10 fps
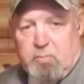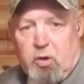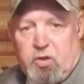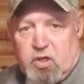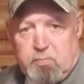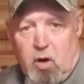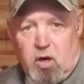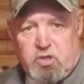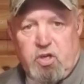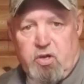put these
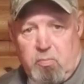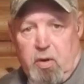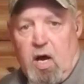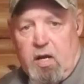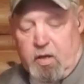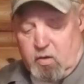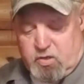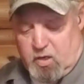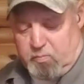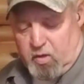parts in your pocket or
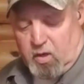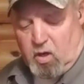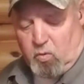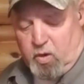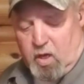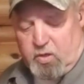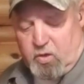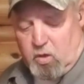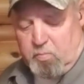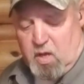something and hold on
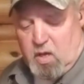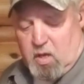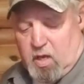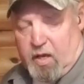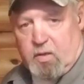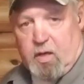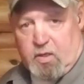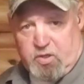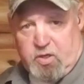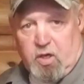to them
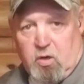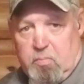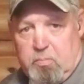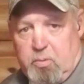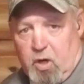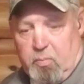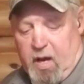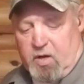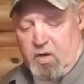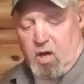and still put it
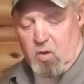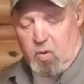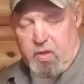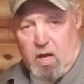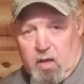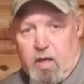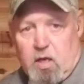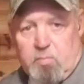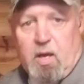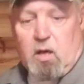back together without laying
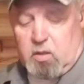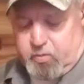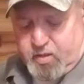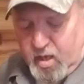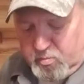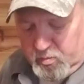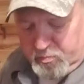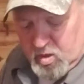them down on the table.